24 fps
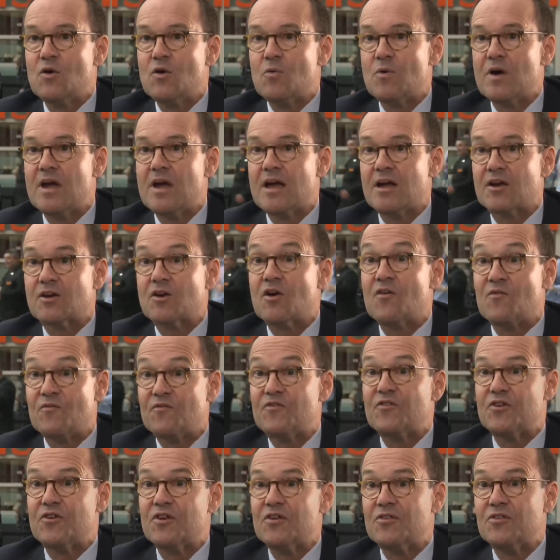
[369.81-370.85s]
we're
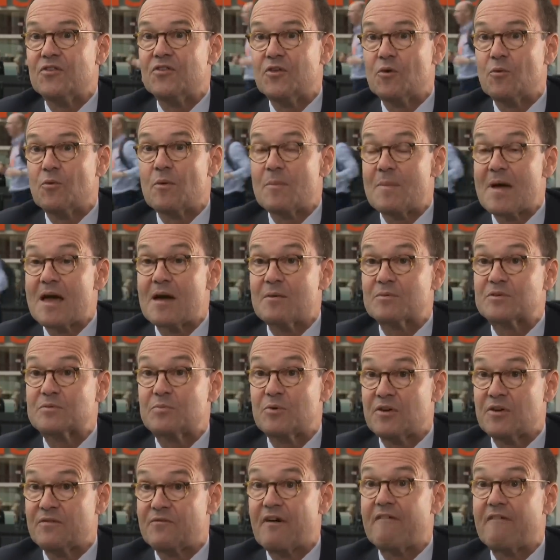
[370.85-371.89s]
confident that we'll be able to
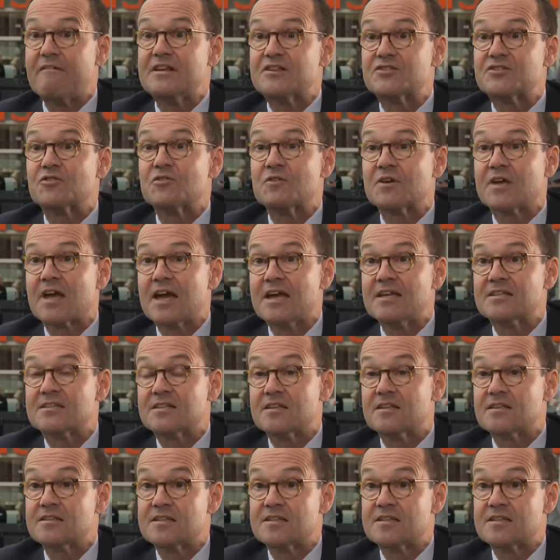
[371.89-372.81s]
put a very strong case to the